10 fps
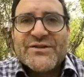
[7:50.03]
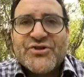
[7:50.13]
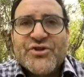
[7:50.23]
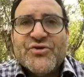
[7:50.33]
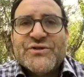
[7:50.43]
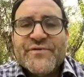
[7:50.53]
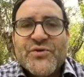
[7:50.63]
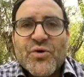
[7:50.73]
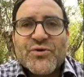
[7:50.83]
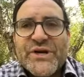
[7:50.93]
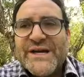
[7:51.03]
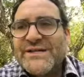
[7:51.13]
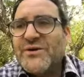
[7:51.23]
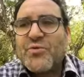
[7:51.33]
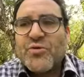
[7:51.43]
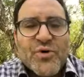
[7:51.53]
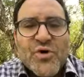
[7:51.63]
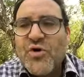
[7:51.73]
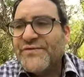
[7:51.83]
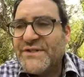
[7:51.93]
The Jews of the Northern Kingdom were
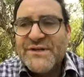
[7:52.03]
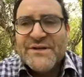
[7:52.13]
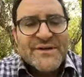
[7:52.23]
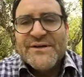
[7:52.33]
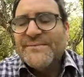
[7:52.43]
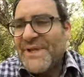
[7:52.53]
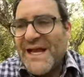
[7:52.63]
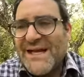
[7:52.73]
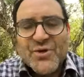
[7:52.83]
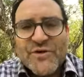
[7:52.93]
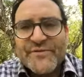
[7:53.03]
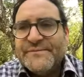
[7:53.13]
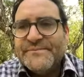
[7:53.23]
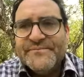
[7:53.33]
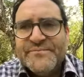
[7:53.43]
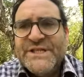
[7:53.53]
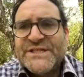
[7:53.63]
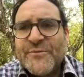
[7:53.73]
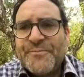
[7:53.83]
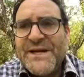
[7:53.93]
moved and sort of
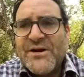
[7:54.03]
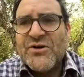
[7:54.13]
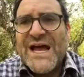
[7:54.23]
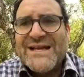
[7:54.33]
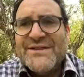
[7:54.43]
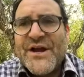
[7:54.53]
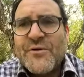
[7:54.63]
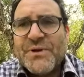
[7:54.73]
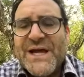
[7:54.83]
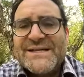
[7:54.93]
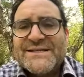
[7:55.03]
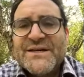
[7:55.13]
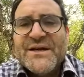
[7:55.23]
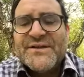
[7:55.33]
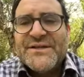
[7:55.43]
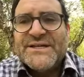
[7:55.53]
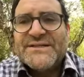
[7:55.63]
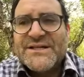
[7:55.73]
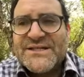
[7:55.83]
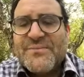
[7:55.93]
disappeared, and in their place,
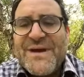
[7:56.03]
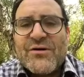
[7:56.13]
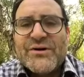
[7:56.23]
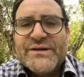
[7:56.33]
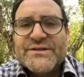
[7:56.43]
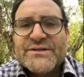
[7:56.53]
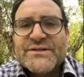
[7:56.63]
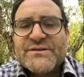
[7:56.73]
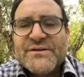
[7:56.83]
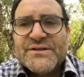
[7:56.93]
these uh, Sumerians,